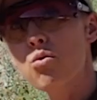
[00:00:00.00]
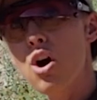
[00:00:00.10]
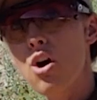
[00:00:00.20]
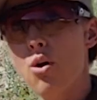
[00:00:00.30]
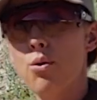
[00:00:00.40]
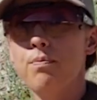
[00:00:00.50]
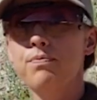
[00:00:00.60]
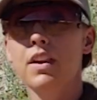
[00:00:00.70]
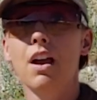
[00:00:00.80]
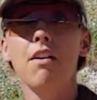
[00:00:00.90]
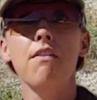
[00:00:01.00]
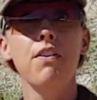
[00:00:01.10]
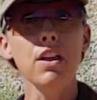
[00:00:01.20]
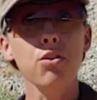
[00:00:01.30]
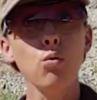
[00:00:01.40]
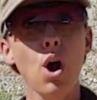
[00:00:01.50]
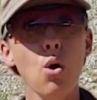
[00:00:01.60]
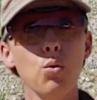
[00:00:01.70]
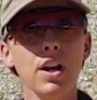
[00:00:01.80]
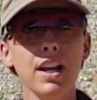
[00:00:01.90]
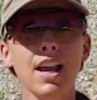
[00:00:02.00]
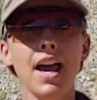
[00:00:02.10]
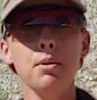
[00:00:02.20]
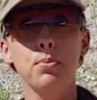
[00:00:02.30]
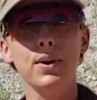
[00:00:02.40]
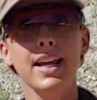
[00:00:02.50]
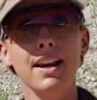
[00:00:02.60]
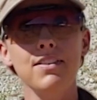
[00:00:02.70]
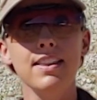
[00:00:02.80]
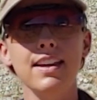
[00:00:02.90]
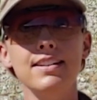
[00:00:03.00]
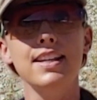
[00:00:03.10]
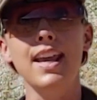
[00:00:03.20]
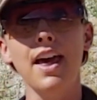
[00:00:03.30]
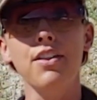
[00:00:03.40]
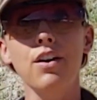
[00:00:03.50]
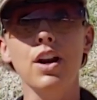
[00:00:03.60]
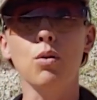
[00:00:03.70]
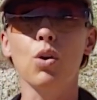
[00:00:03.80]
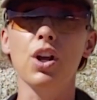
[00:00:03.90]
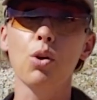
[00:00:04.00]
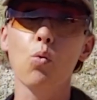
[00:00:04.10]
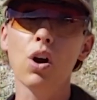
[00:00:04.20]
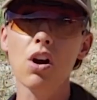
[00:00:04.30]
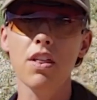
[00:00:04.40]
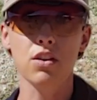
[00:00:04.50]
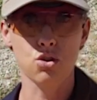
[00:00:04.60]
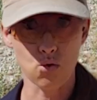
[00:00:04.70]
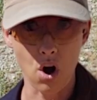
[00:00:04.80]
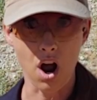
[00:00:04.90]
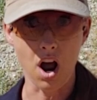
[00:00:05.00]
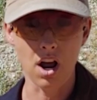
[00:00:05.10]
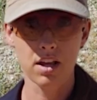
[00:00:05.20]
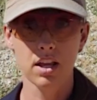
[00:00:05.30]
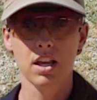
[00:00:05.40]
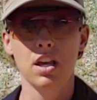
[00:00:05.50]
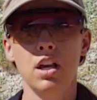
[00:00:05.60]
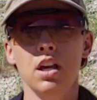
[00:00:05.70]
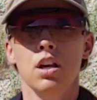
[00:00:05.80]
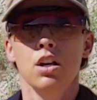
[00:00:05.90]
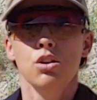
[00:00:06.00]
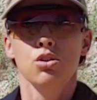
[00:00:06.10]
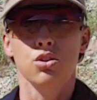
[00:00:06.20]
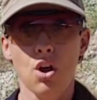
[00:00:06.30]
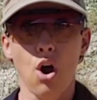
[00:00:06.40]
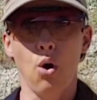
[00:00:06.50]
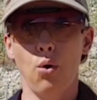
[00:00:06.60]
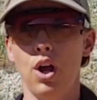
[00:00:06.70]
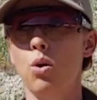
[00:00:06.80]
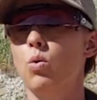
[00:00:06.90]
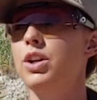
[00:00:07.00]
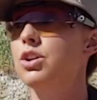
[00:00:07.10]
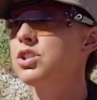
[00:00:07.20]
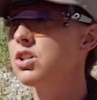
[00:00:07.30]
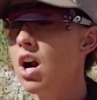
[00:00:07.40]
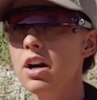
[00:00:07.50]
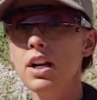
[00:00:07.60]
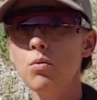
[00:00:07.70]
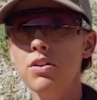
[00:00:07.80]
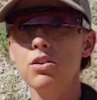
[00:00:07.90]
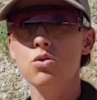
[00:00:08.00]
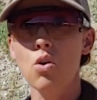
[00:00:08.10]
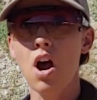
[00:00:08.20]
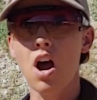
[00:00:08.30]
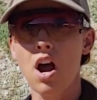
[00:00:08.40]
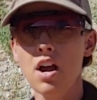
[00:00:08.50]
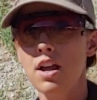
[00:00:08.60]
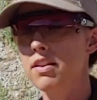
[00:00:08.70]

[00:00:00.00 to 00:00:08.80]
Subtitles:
row. Fifth row, we're going to kind of bring everything together and we're going to work on the draw. So when you're starting with a draw,